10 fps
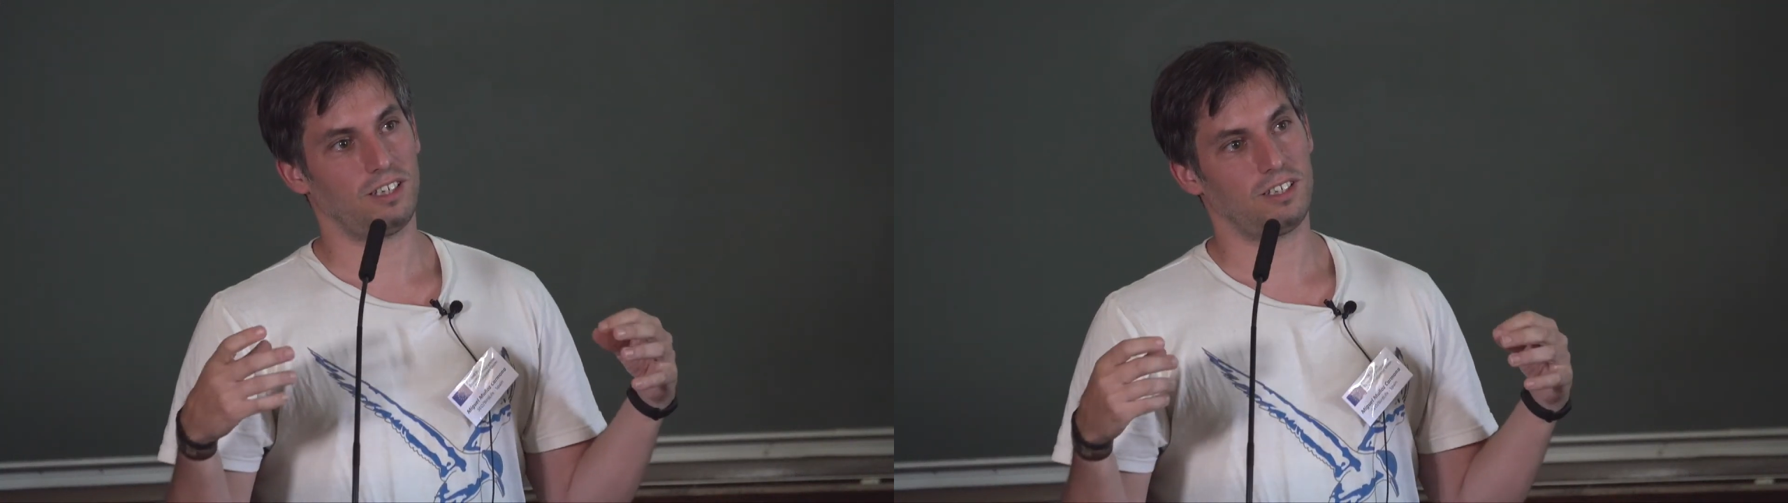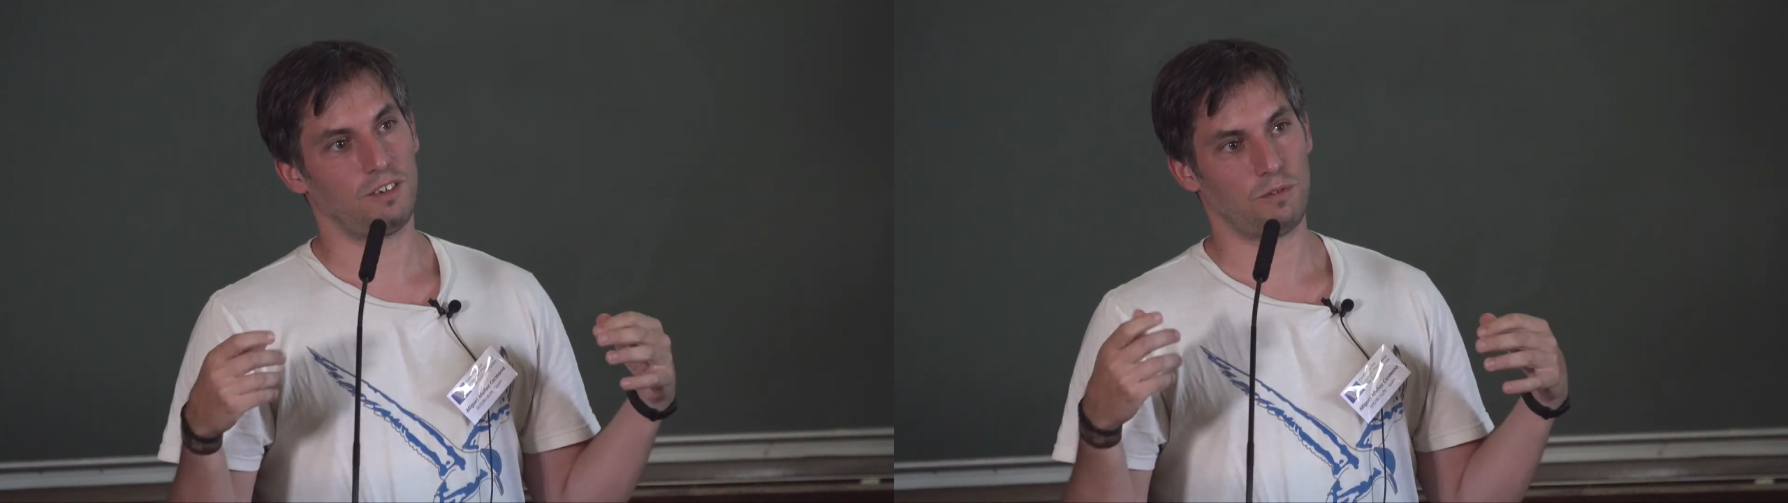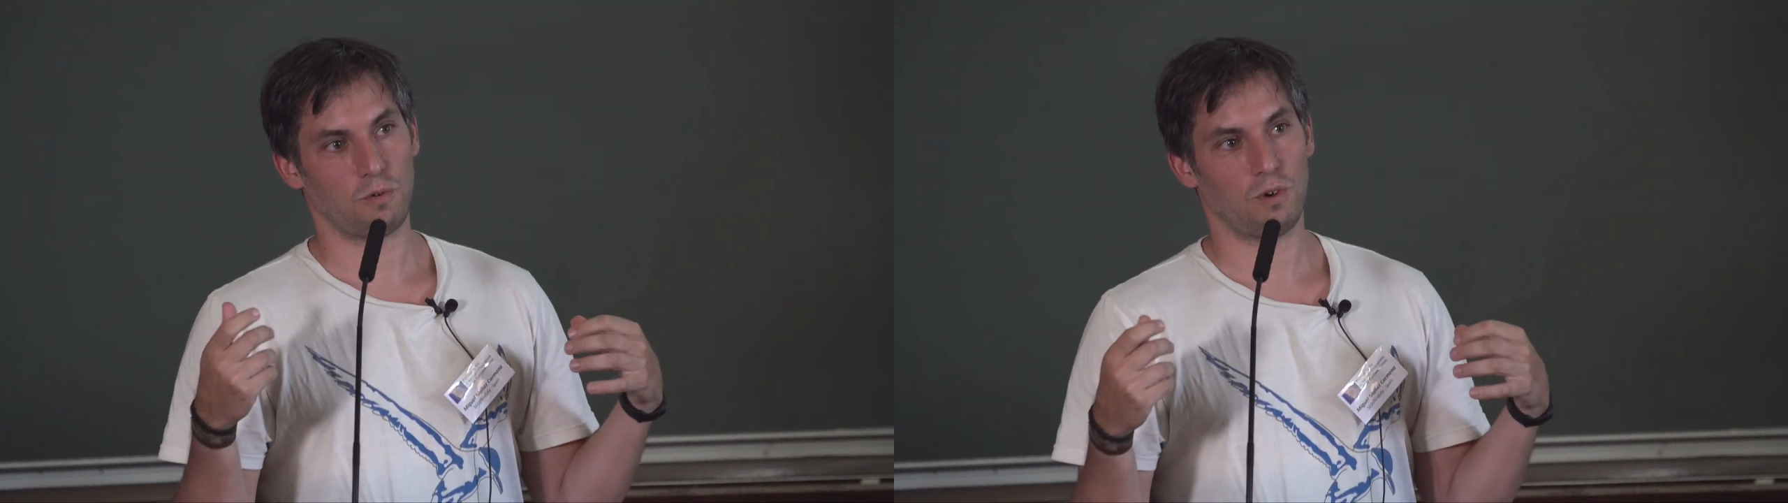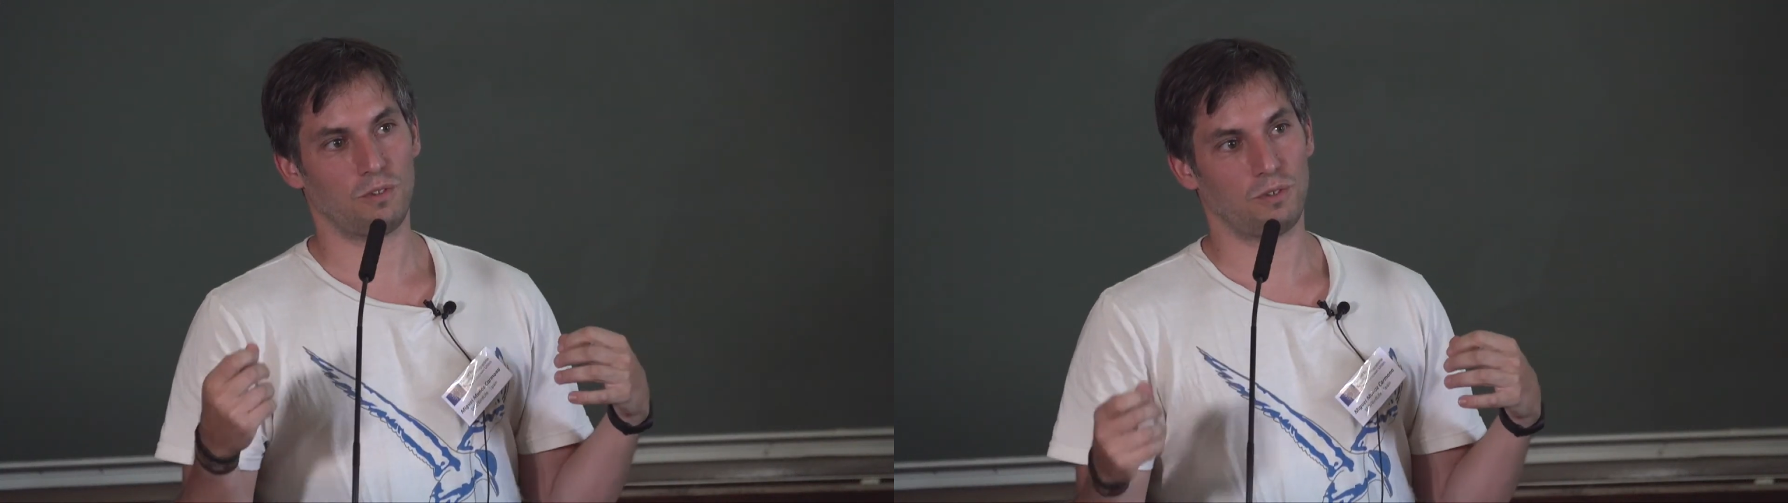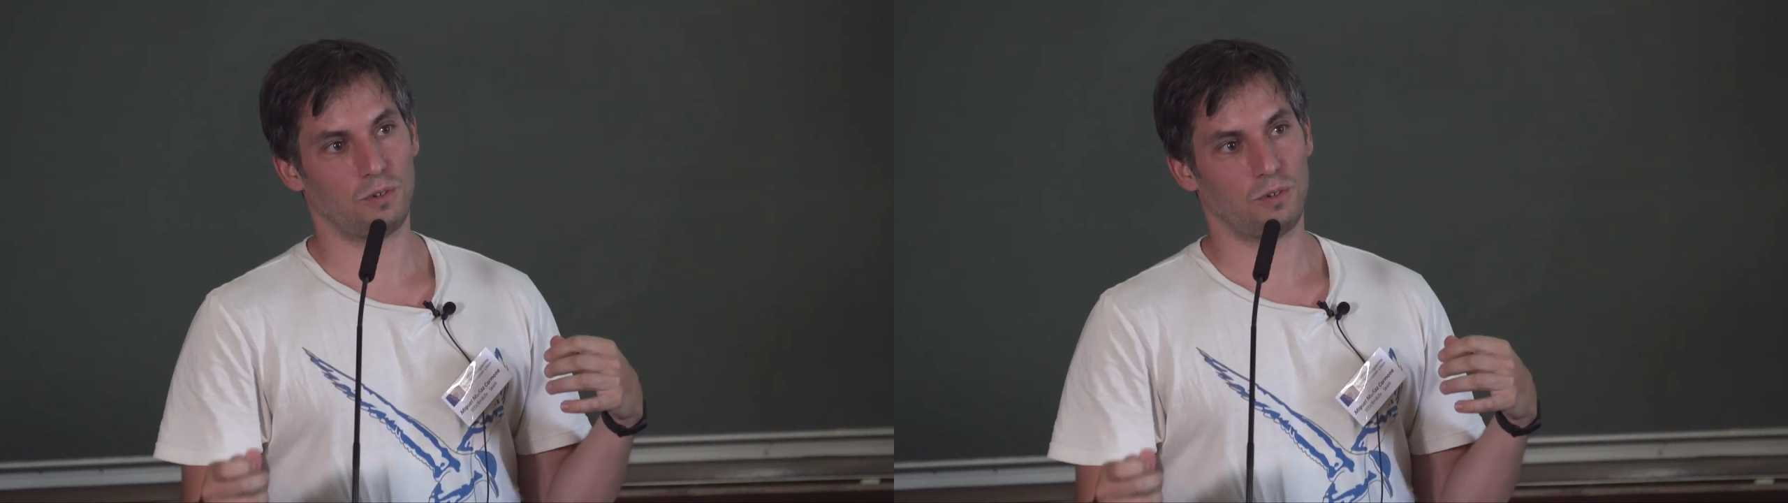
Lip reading: and if you want